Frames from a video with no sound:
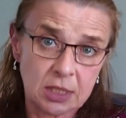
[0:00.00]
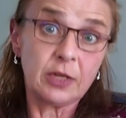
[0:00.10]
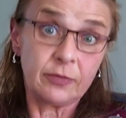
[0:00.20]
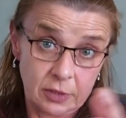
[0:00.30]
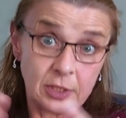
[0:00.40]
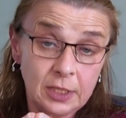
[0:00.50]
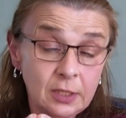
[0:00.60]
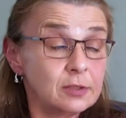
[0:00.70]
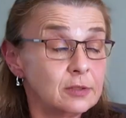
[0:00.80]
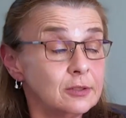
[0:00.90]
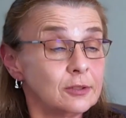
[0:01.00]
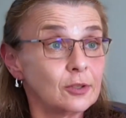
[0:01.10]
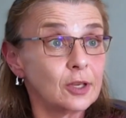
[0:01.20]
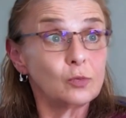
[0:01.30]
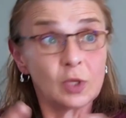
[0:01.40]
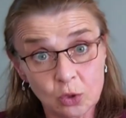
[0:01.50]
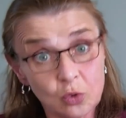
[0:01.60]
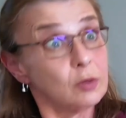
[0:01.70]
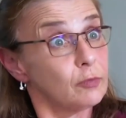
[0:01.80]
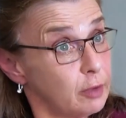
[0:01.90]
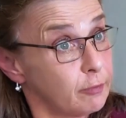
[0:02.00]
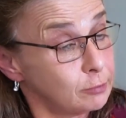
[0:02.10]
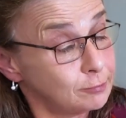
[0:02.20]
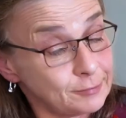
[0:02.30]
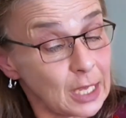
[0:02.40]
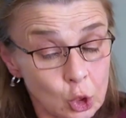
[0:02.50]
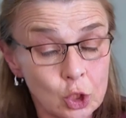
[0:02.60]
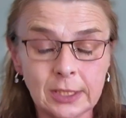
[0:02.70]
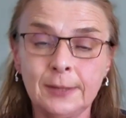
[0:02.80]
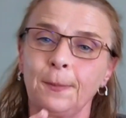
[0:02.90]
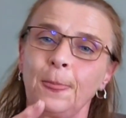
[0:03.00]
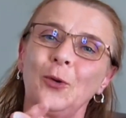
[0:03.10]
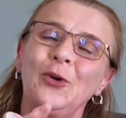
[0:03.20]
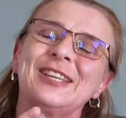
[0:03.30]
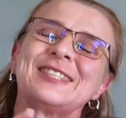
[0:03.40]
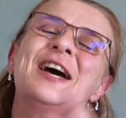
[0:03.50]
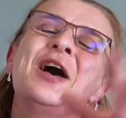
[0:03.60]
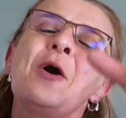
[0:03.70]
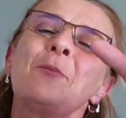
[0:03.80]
indefinitely. Okay, we can store them forever, actually. All right,